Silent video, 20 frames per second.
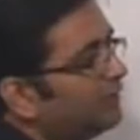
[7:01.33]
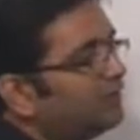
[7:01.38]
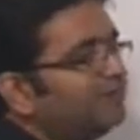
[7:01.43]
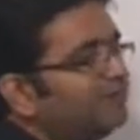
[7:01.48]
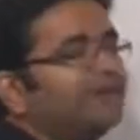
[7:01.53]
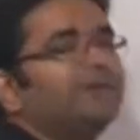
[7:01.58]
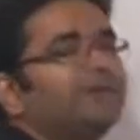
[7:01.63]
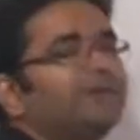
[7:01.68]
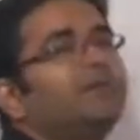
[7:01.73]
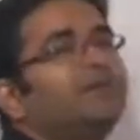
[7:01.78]
all
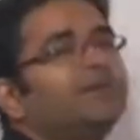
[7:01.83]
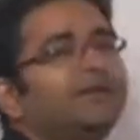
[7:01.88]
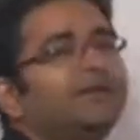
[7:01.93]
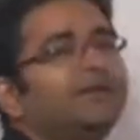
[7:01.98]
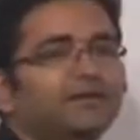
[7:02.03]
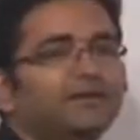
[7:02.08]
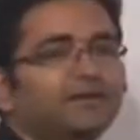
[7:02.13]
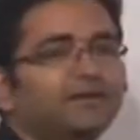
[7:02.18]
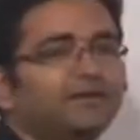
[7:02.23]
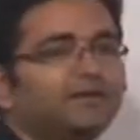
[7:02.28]
the elements are
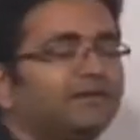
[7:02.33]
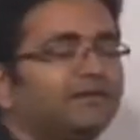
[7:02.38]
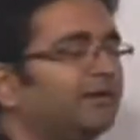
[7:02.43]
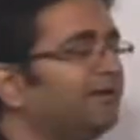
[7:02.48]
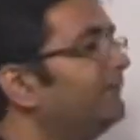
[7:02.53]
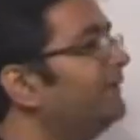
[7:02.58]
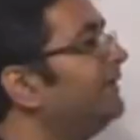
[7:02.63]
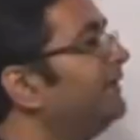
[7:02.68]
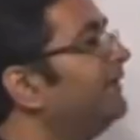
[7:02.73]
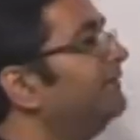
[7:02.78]
linear.
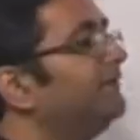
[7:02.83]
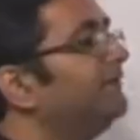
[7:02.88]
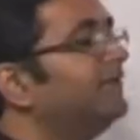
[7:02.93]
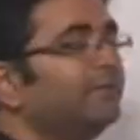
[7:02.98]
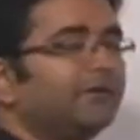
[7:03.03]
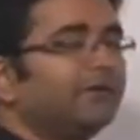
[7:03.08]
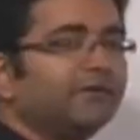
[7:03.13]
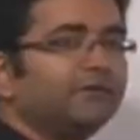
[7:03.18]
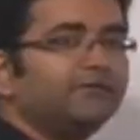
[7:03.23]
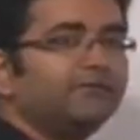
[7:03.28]
If
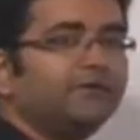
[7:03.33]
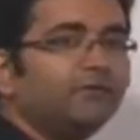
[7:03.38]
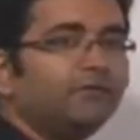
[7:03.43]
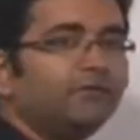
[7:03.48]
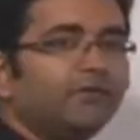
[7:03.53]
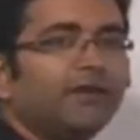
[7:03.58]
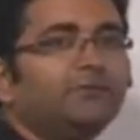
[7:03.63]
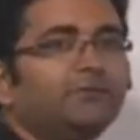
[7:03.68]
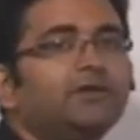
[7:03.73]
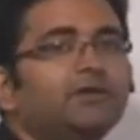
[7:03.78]
they
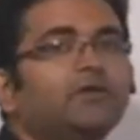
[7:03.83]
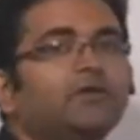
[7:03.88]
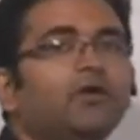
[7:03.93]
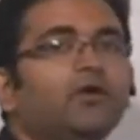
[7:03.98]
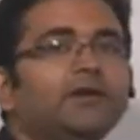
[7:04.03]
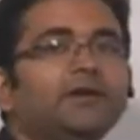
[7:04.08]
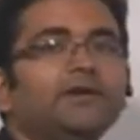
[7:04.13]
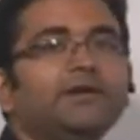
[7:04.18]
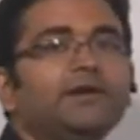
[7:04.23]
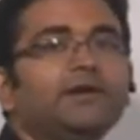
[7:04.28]
would have been a
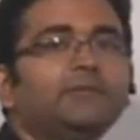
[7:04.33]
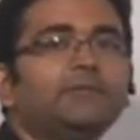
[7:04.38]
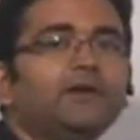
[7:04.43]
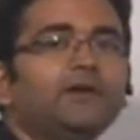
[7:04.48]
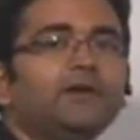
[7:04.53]
non-linear